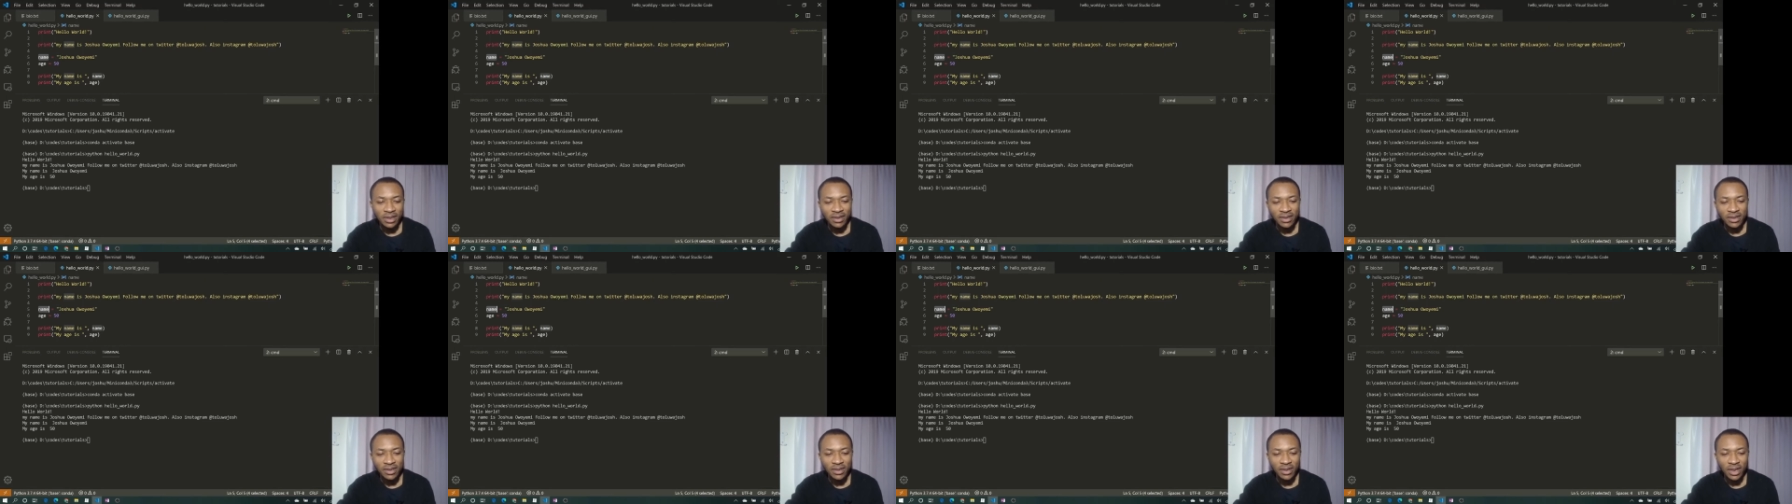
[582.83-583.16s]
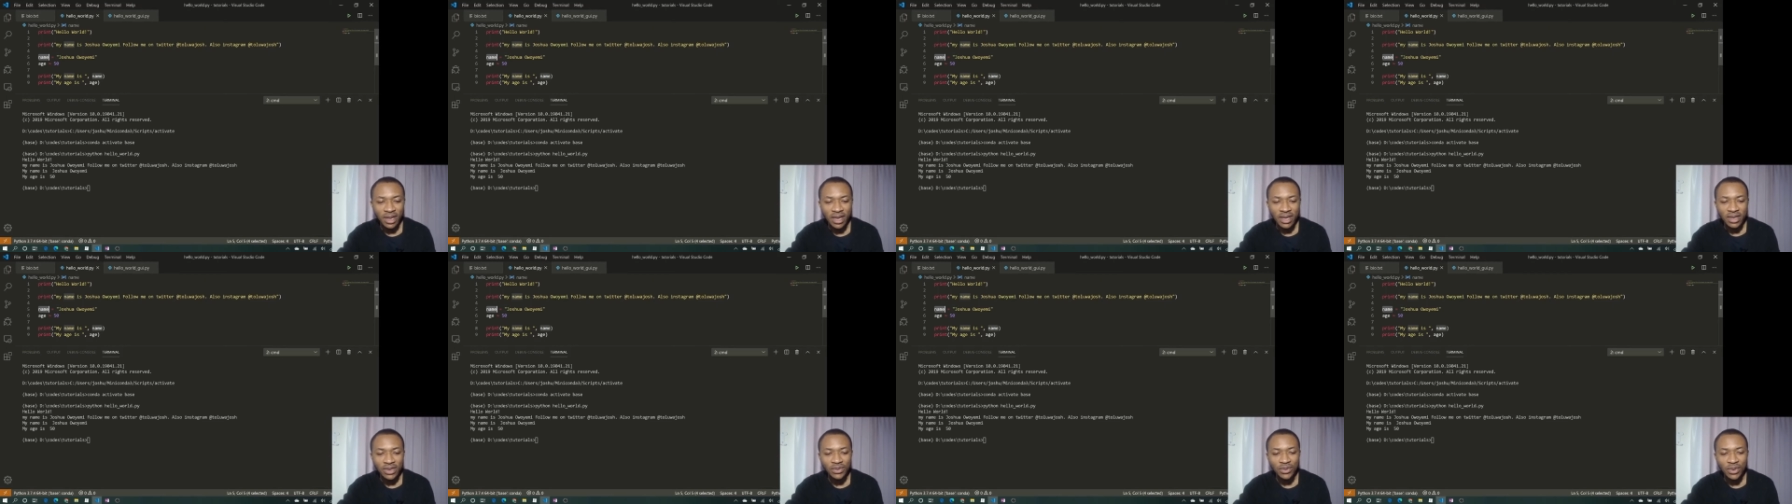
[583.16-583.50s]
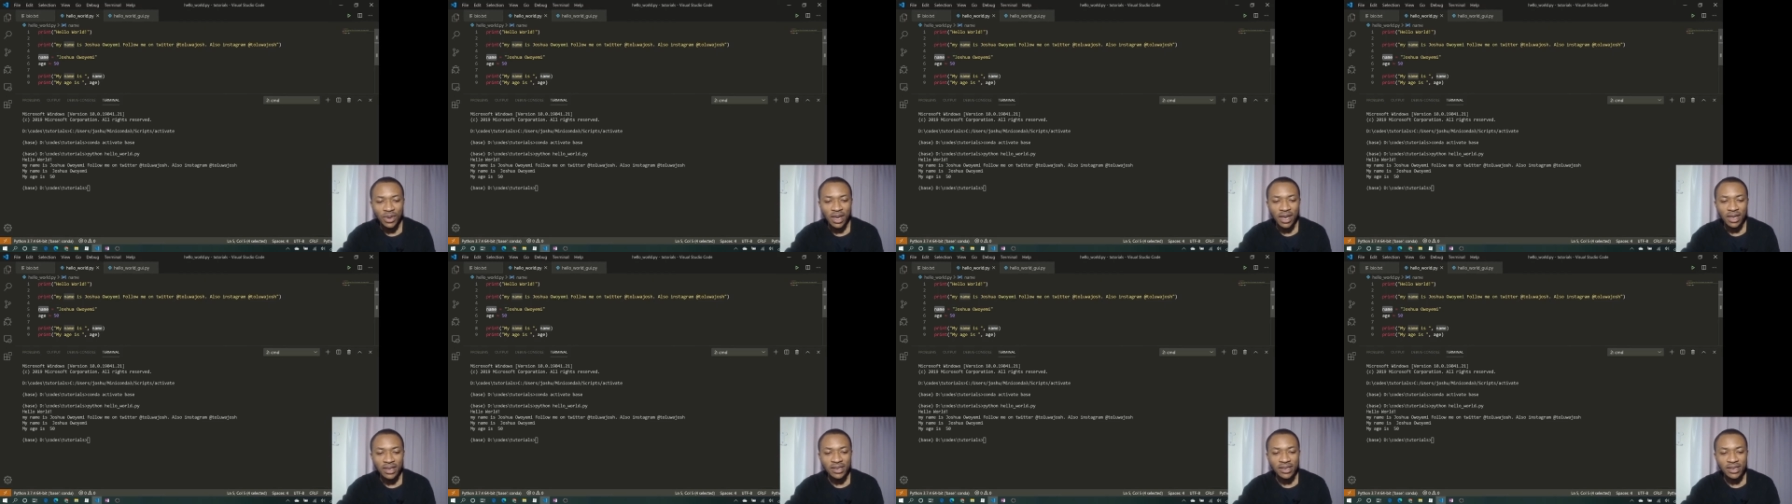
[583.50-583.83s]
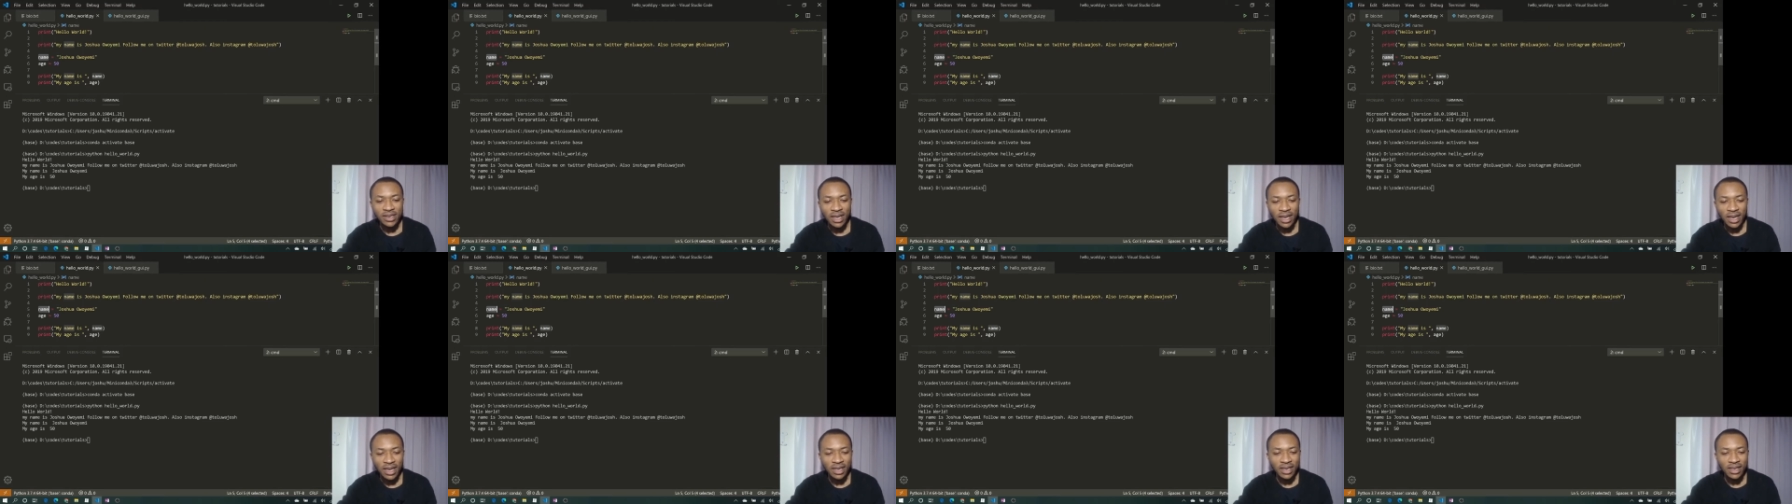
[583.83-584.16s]
In this case, we are
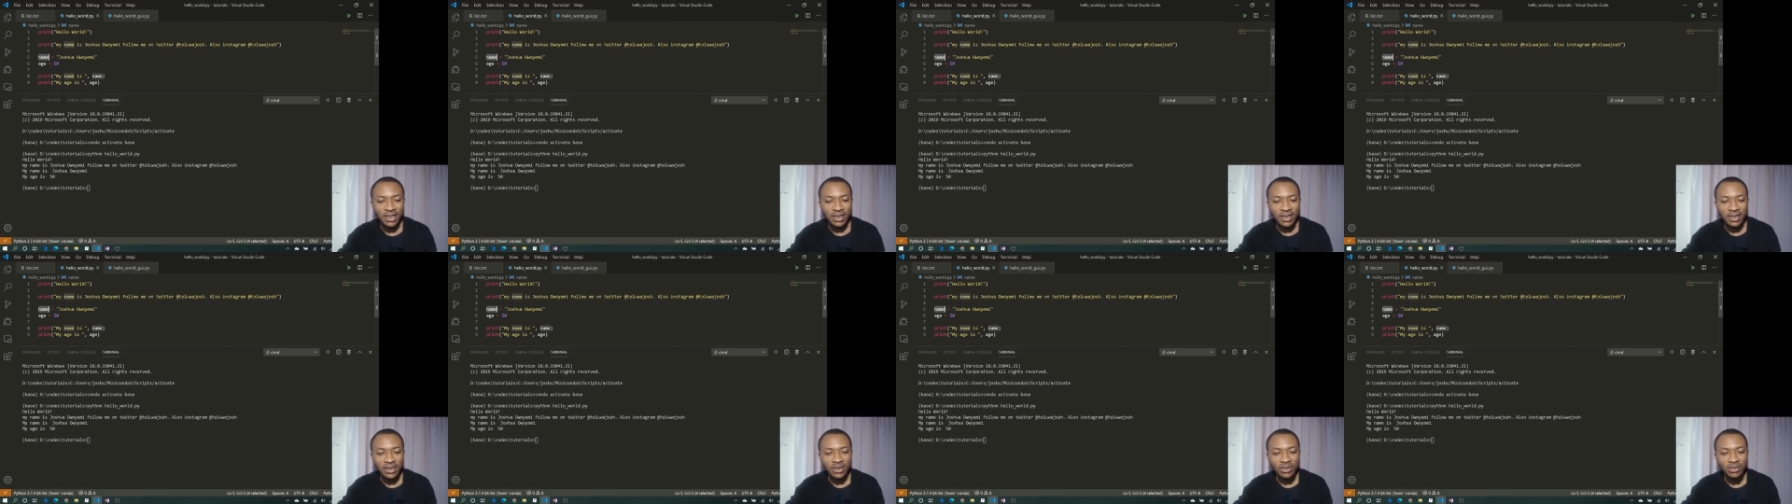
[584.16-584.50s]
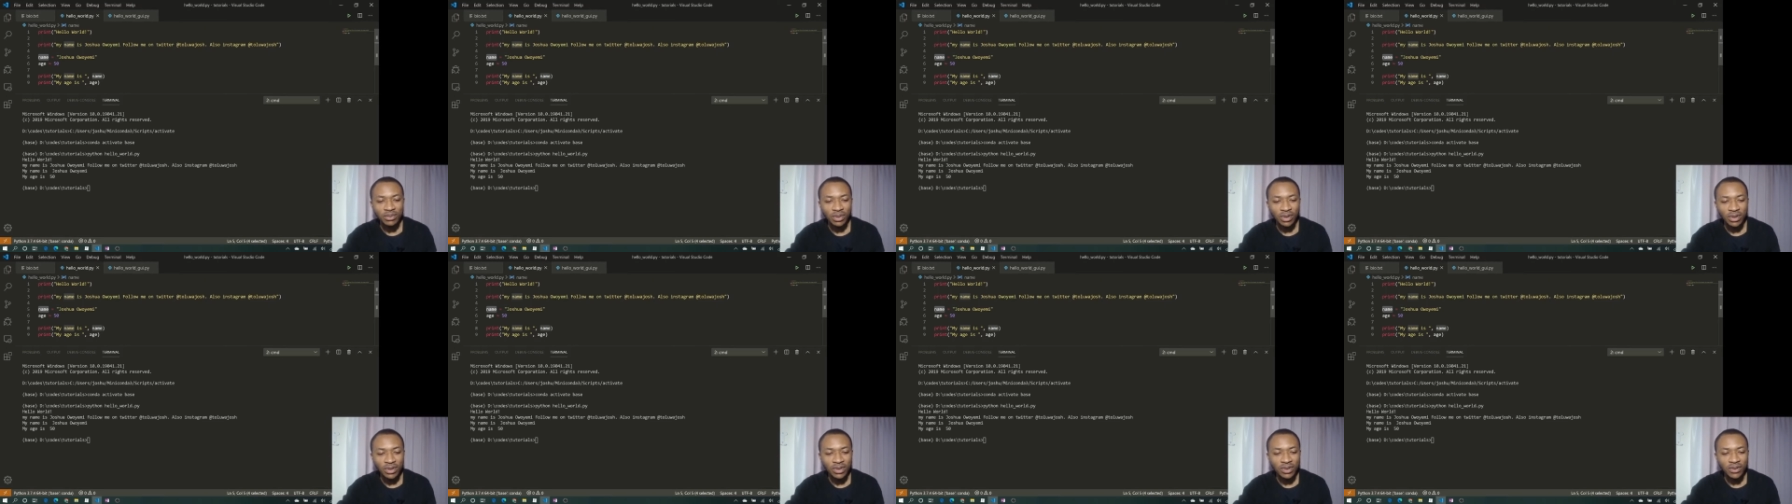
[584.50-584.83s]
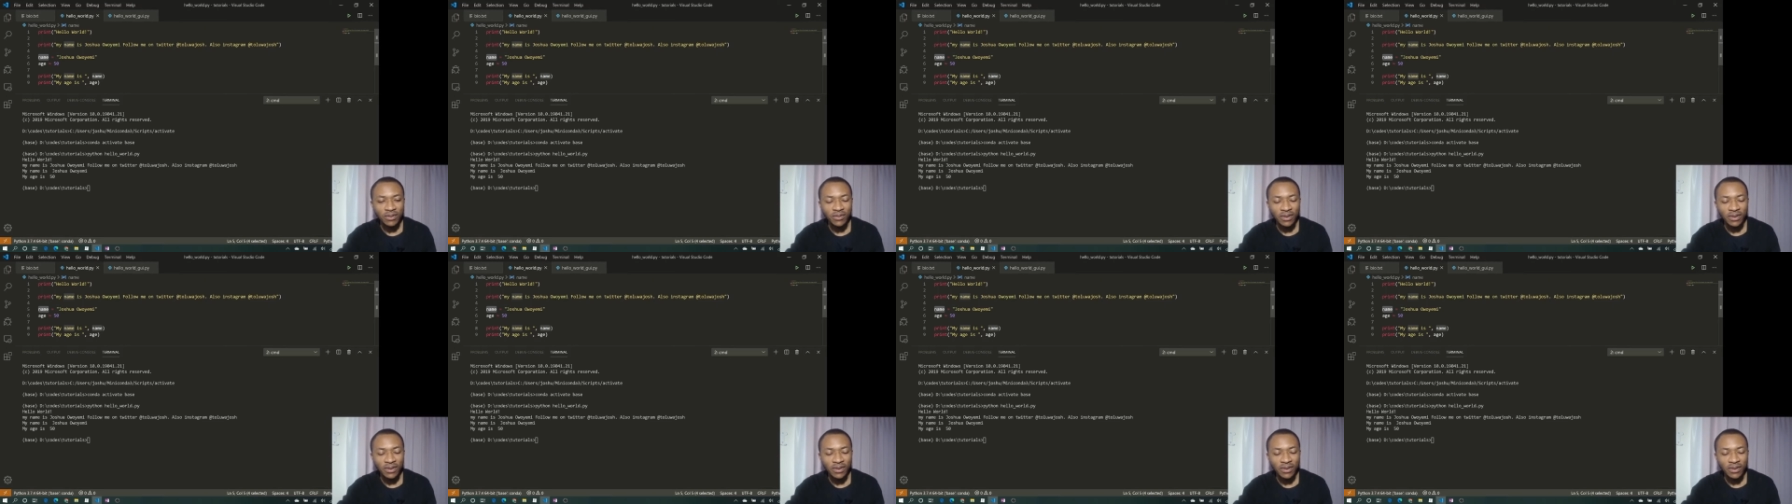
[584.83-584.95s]
assigning this bunch